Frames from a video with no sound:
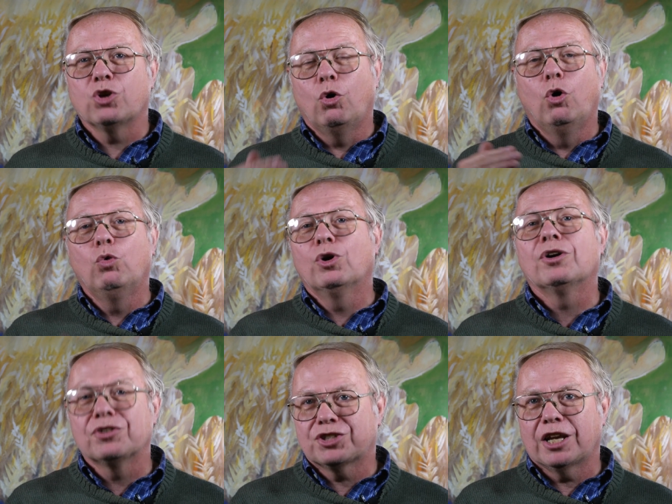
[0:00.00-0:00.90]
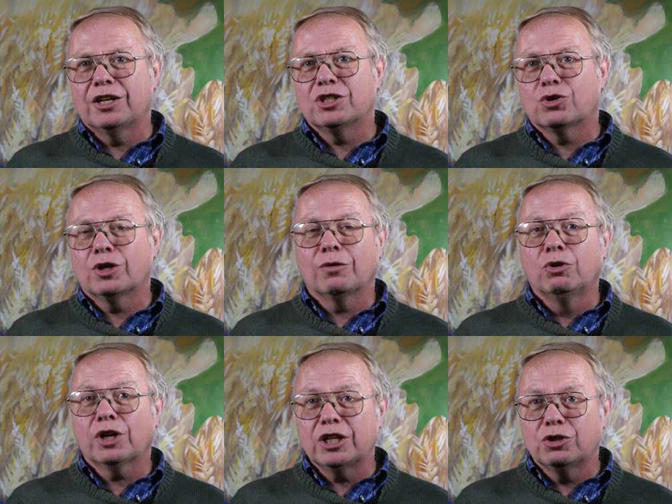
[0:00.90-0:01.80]
the whole world suddenly is going to
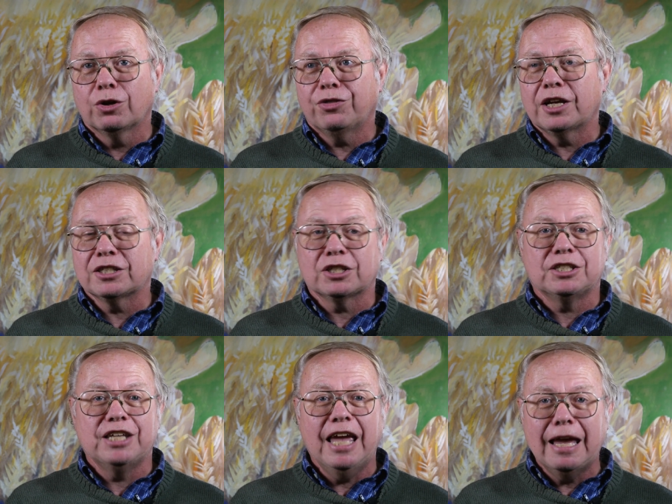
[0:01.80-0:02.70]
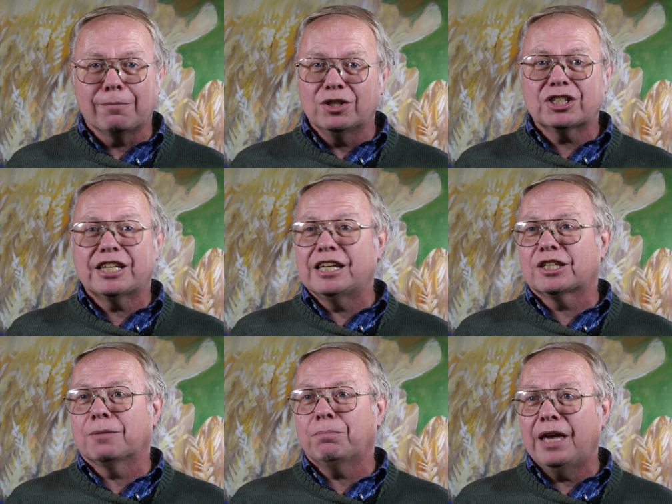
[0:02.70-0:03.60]
look at your thing and say, damn, this
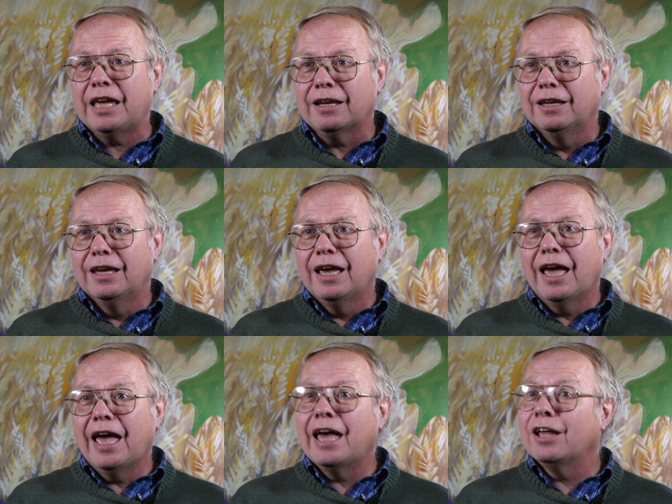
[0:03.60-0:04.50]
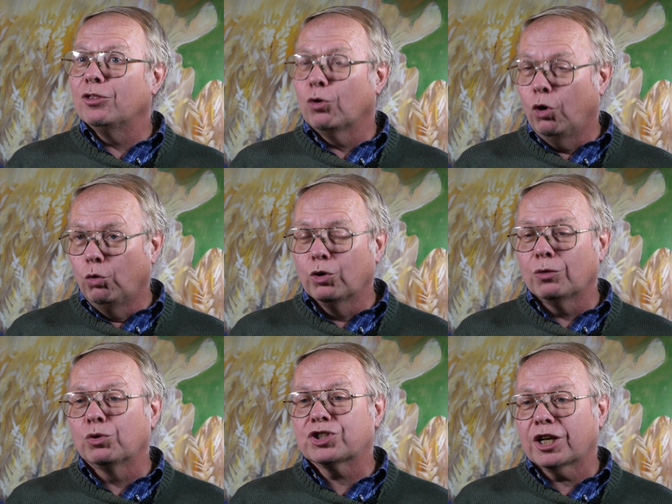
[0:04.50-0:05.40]
kid can paint. And the whole
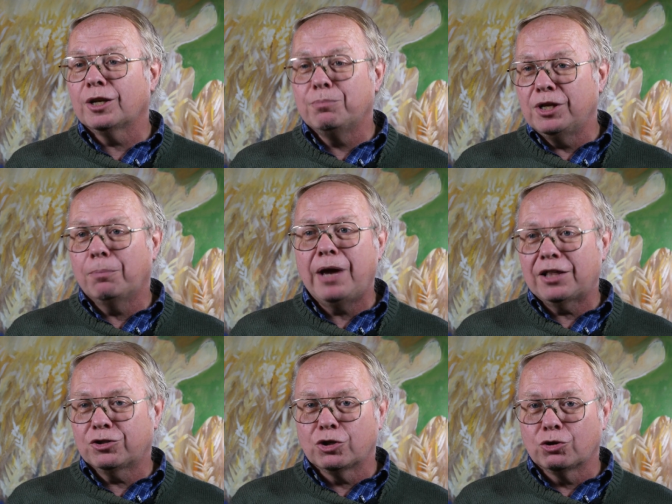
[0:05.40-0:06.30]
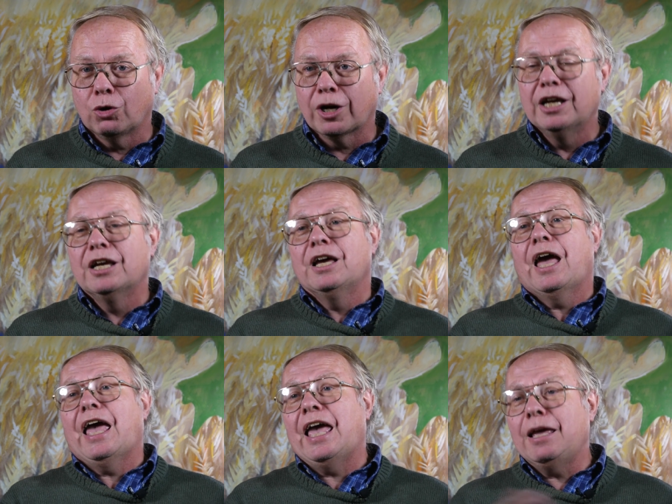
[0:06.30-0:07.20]
world will suddenly beat a path to your door.
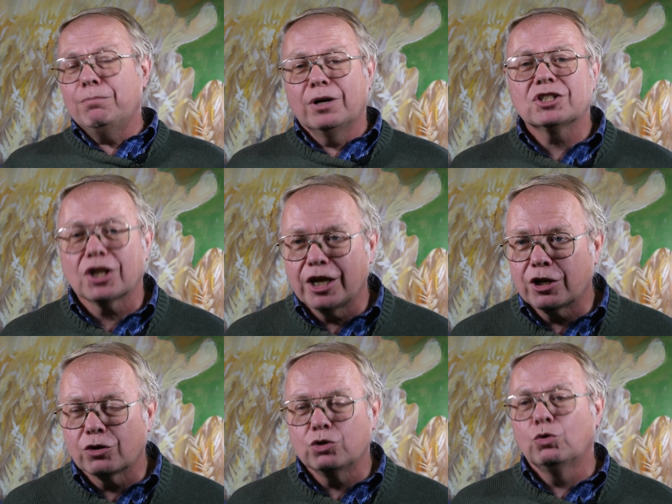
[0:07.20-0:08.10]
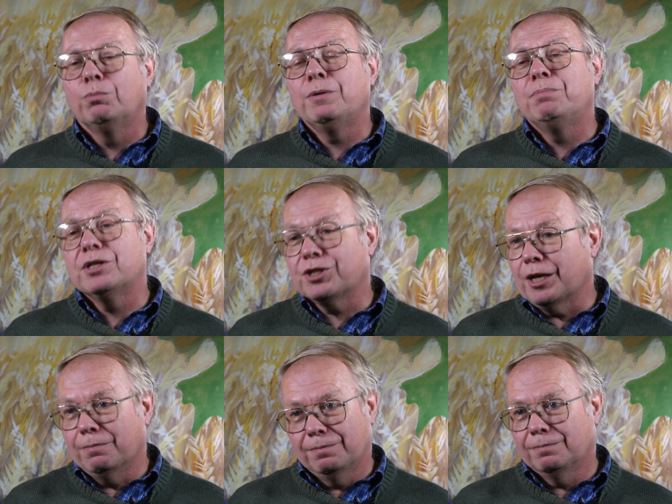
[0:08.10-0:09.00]
Eight months later, you will be busy.